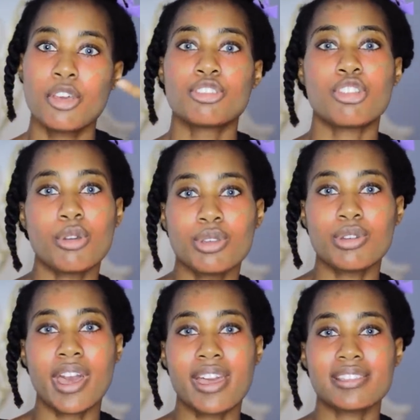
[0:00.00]
show you
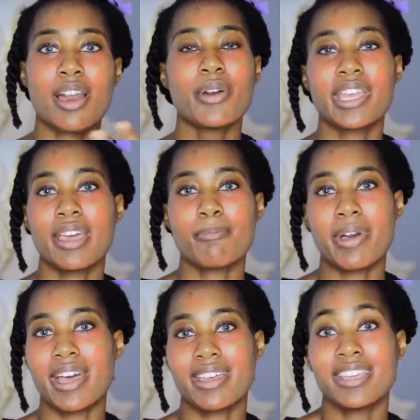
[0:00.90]
guys how I get
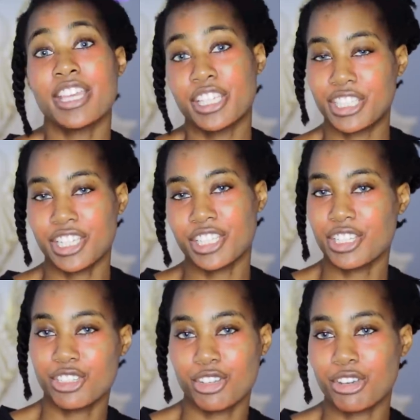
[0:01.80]
my
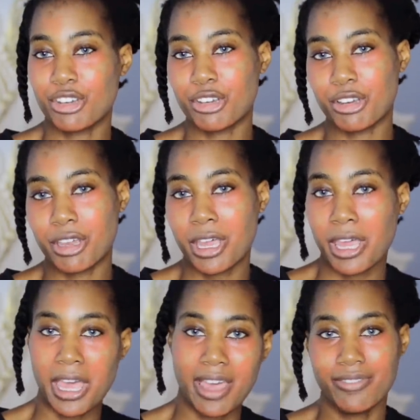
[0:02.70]
signature
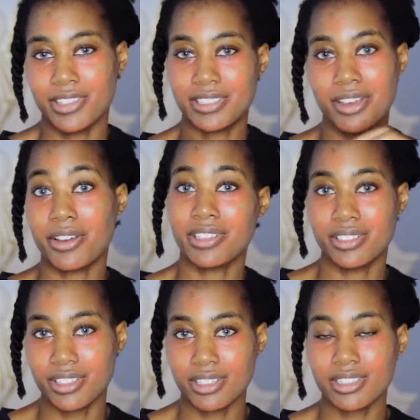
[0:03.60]
EfikZara
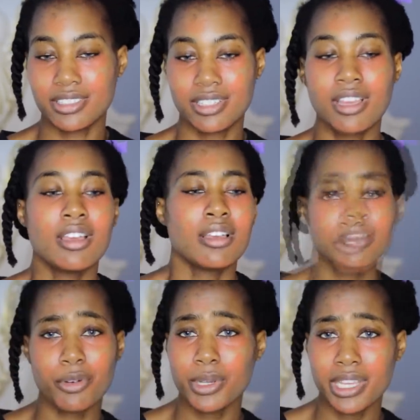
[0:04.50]
looks.
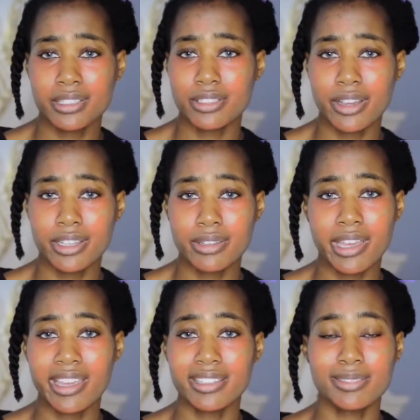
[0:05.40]
Before we get started, you
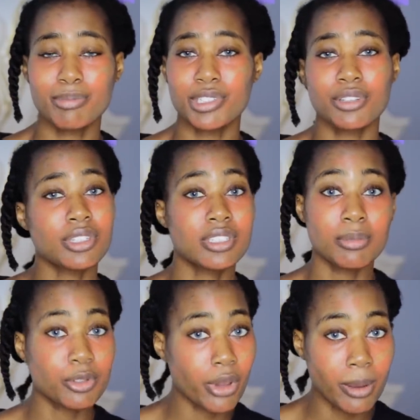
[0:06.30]
guys, be sure to
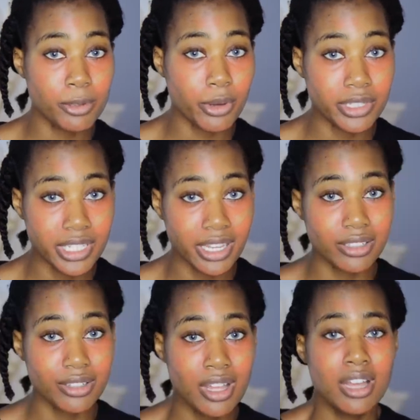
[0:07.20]
subscribe to our
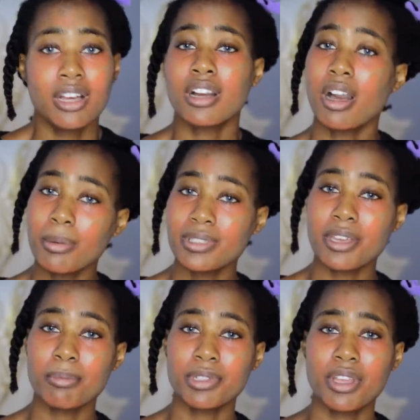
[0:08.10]
channel. Comment
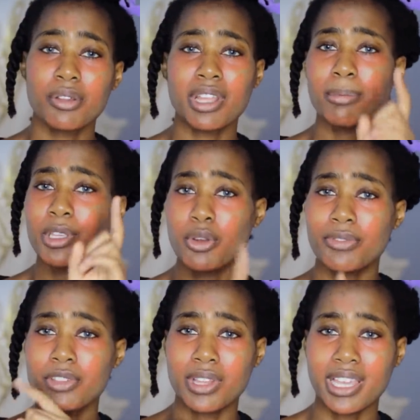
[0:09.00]
down below, let me know if
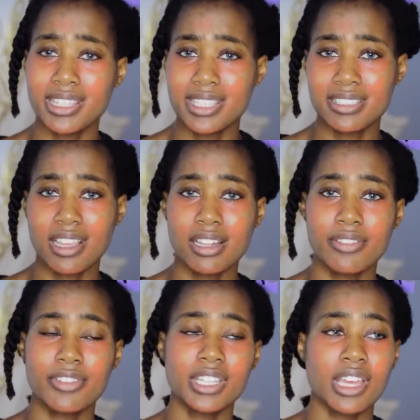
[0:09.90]
you like this style
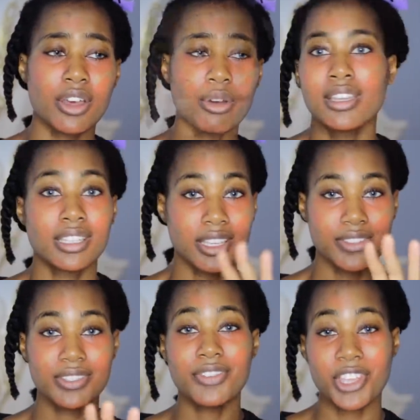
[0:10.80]
of video. Give
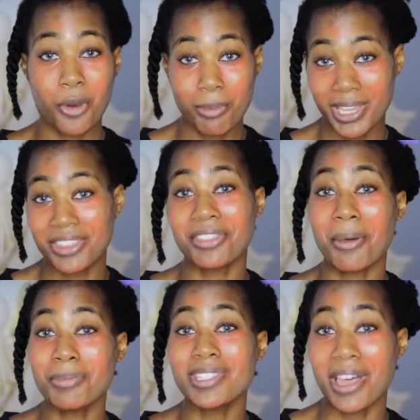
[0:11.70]
this video a big
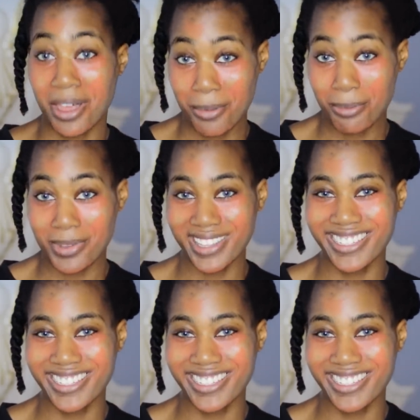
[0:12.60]
thumbs up.